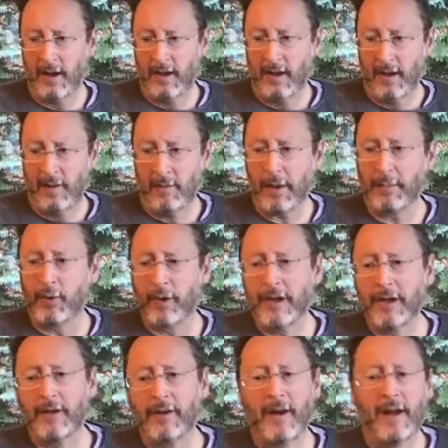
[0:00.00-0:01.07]
And by putting
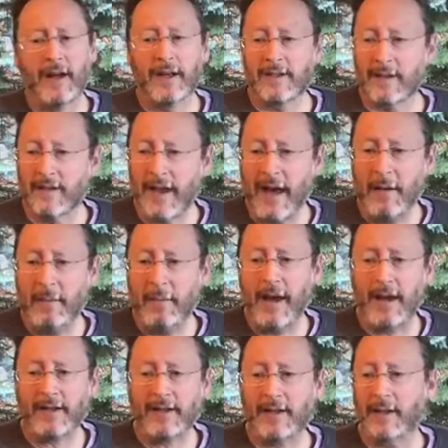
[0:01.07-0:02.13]
your eggs in that
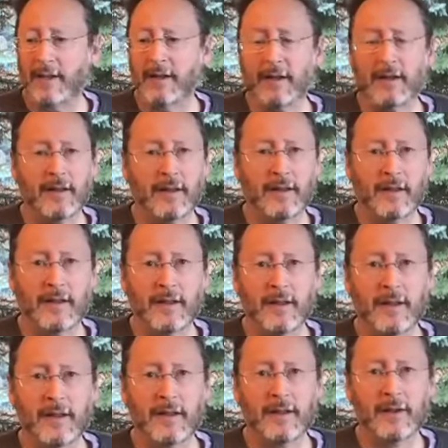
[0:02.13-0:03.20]
basket,
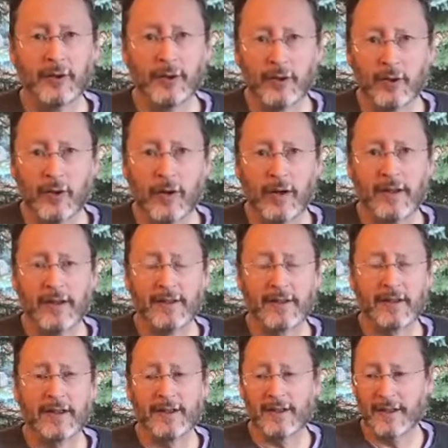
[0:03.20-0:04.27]
your joy is
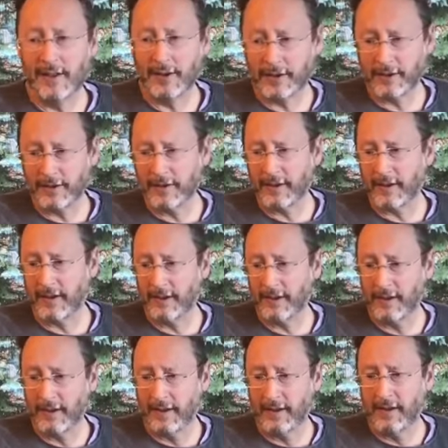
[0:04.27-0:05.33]
conditioned
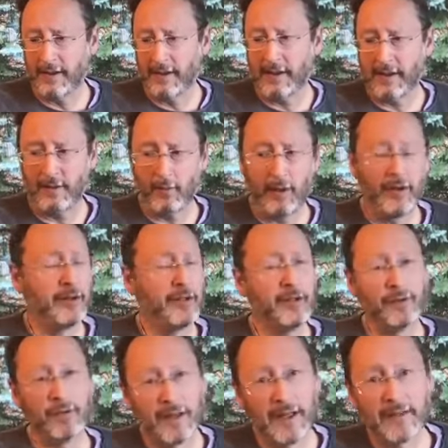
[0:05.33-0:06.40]
on whether
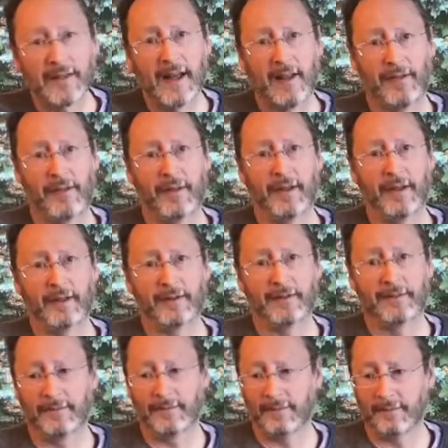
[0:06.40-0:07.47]
you get that thing
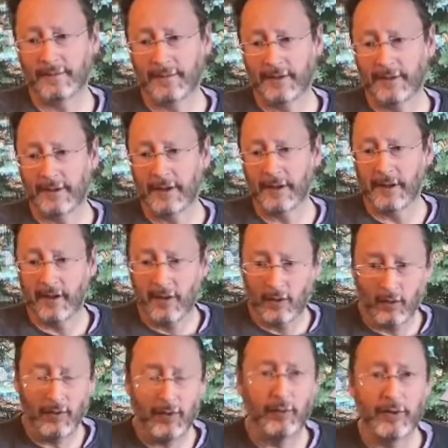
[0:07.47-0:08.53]

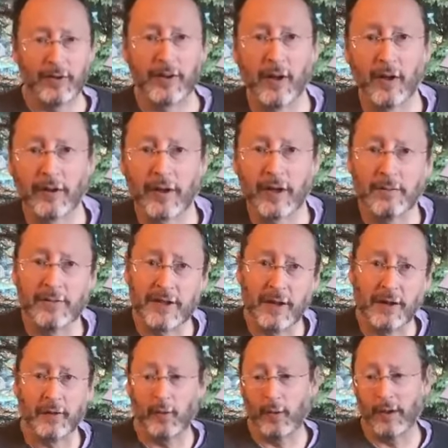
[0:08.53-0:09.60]
or the result comes
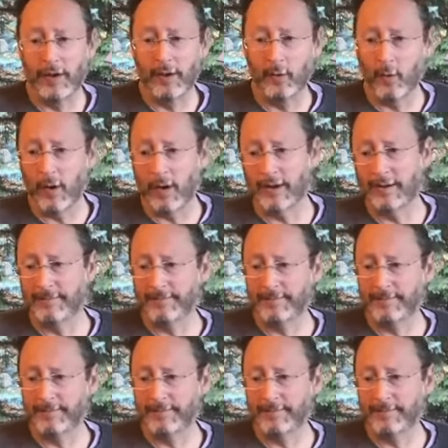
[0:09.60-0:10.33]
out the way you want.